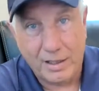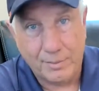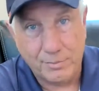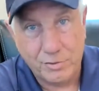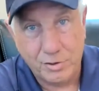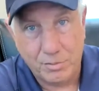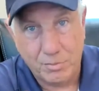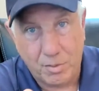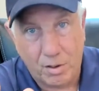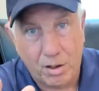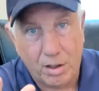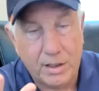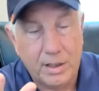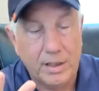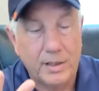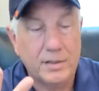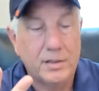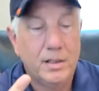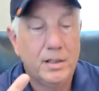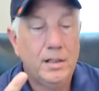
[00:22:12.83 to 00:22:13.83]
up 2
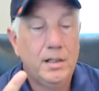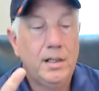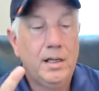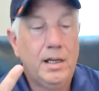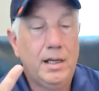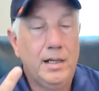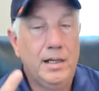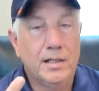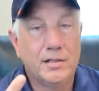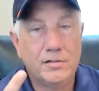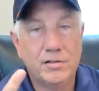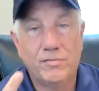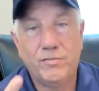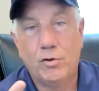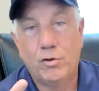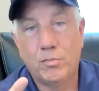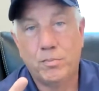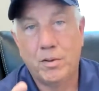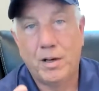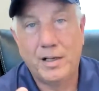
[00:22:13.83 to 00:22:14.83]
market, it is the
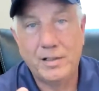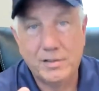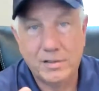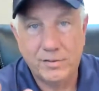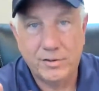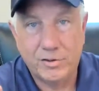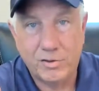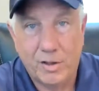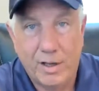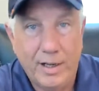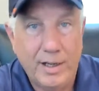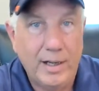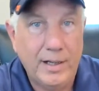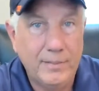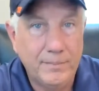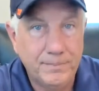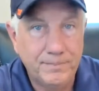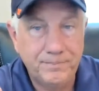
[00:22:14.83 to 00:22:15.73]
full price of the training.